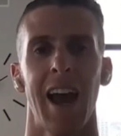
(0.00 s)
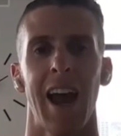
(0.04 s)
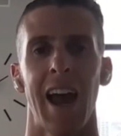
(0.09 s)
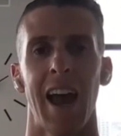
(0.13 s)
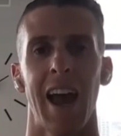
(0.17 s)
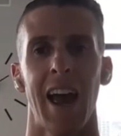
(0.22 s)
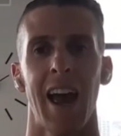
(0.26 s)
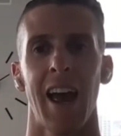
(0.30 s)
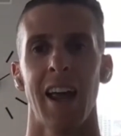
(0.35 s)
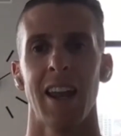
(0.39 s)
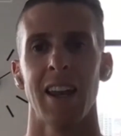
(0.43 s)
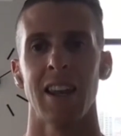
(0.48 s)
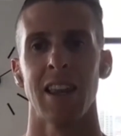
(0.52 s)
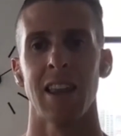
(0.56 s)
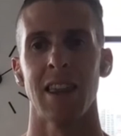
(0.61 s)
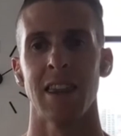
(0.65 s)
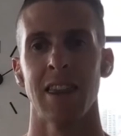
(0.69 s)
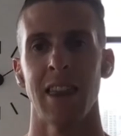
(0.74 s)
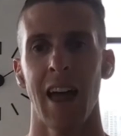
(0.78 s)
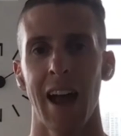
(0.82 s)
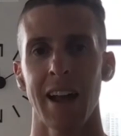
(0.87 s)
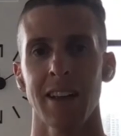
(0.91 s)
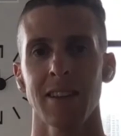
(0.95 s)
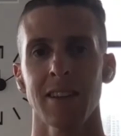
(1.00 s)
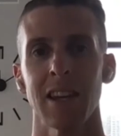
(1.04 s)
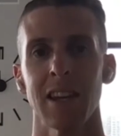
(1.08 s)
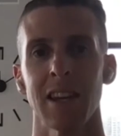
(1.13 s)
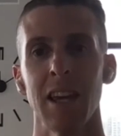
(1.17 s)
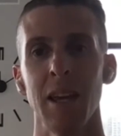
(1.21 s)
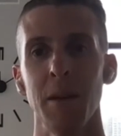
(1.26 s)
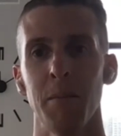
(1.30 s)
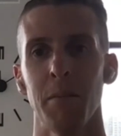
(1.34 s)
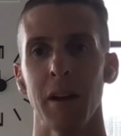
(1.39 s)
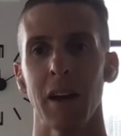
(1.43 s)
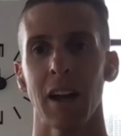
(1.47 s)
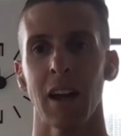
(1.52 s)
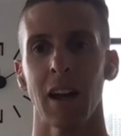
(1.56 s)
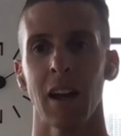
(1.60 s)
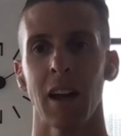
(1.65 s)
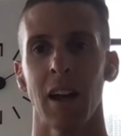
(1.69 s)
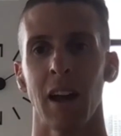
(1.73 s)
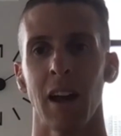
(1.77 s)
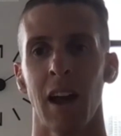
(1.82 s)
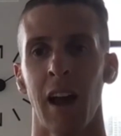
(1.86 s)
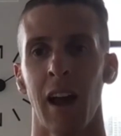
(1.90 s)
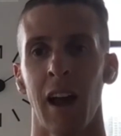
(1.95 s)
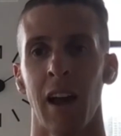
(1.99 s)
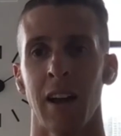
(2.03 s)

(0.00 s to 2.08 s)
And that's keeping